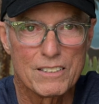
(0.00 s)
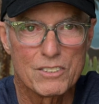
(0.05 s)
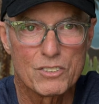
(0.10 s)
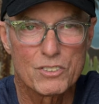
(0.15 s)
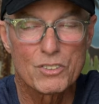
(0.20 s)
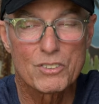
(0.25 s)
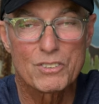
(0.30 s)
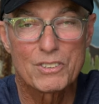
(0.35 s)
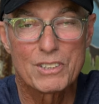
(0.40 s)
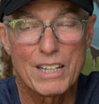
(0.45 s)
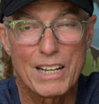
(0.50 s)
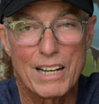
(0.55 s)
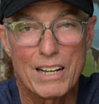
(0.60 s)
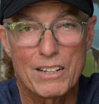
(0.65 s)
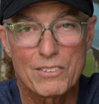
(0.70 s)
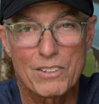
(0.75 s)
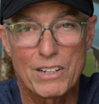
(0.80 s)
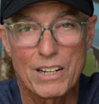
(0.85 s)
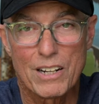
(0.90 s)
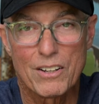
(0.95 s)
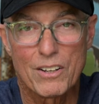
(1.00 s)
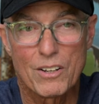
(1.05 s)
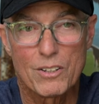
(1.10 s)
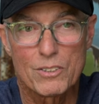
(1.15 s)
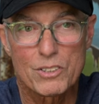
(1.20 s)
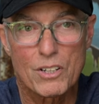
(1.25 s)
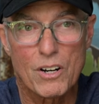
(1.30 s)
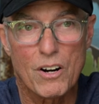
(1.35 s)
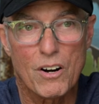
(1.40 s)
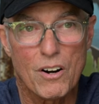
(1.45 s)
So downgrade
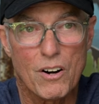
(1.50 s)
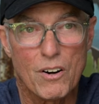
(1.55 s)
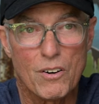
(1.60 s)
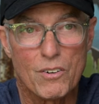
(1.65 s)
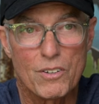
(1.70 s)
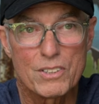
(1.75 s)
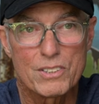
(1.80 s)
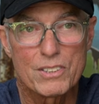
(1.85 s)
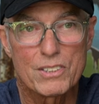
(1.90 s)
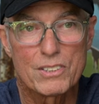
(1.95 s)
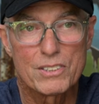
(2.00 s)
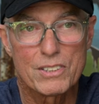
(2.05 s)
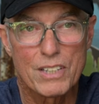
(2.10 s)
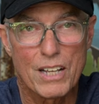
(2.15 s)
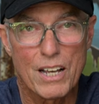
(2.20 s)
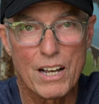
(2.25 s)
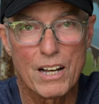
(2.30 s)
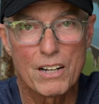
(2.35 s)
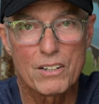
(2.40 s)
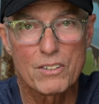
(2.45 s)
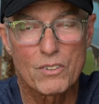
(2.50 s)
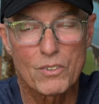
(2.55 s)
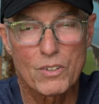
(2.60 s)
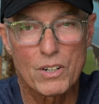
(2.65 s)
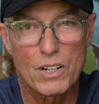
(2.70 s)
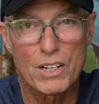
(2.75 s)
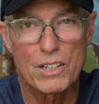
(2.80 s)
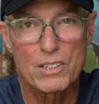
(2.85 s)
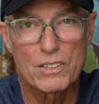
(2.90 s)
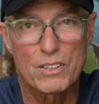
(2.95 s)
those. Always
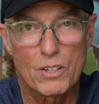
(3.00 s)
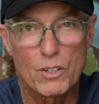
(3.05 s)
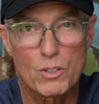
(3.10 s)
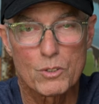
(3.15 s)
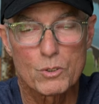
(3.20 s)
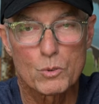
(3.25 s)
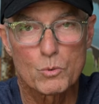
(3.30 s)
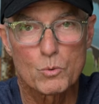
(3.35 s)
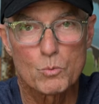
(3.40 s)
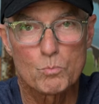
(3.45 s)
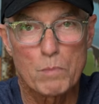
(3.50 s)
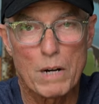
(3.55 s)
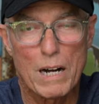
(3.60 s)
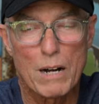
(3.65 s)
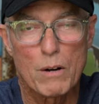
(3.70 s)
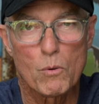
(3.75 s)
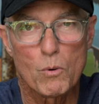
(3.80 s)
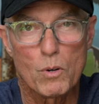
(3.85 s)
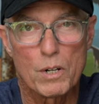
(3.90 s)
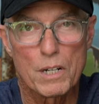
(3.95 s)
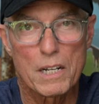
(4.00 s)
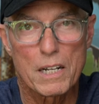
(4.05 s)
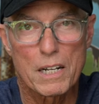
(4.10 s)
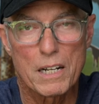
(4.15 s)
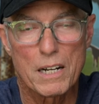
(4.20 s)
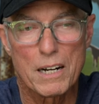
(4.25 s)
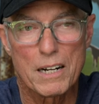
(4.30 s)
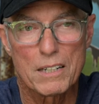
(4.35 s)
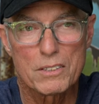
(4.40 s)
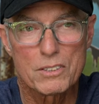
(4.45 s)
downgrade those by one
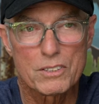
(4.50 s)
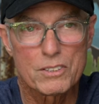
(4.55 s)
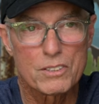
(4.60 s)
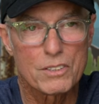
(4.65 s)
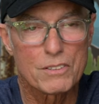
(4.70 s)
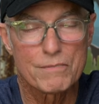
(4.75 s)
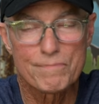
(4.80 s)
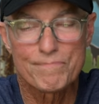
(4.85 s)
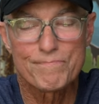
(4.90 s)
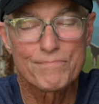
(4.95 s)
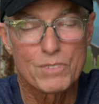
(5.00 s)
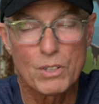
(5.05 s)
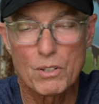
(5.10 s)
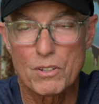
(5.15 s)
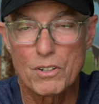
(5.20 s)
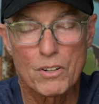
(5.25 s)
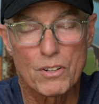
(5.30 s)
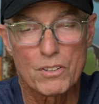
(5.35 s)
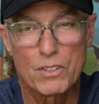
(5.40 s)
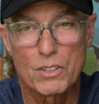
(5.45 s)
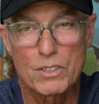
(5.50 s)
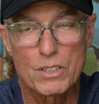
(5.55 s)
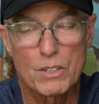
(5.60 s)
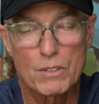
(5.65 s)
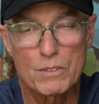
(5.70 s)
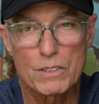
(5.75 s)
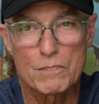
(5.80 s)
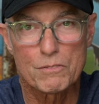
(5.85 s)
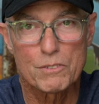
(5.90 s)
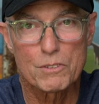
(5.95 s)
notch. So don't go to hill
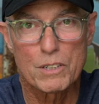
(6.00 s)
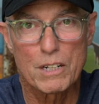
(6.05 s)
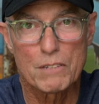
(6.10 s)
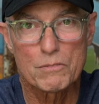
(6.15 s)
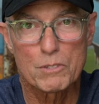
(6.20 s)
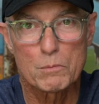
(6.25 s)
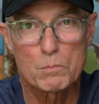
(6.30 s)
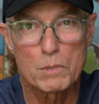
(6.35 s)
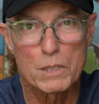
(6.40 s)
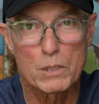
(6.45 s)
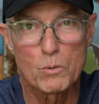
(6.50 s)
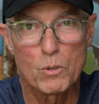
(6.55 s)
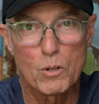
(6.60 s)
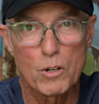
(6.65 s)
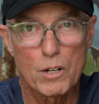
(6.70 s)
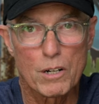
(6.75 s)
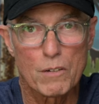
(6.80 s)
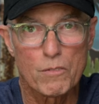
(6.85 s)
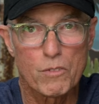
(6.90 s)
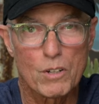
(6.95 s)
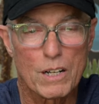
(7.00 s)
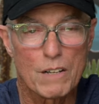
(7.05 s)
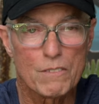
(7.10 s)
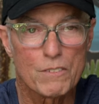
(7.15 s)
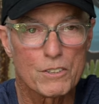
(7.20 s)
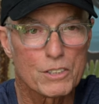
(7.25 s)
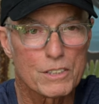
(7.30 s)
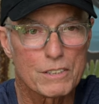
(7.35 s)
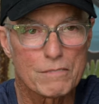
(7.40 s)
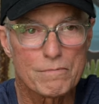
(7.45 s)
country if you're after big water fly
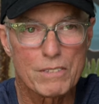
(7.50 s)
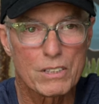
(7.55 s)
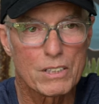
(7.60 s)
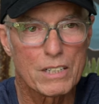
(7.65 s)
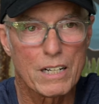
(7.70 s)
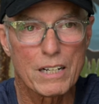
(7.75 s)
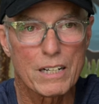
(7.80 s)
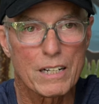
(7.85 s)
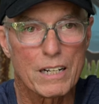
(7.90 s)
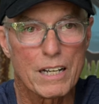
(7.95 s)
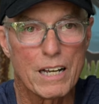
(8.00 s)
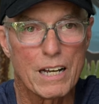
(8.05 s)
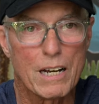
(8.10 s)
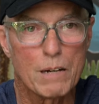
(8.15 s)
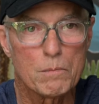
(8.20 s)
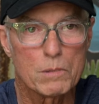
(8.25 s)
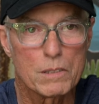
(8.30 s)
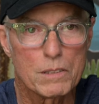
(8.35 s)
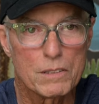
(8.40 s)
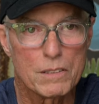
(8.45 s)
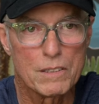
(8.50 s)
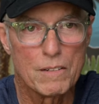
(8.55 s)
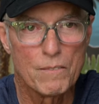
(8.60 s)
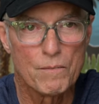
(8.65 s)
fishing. Not going to happen.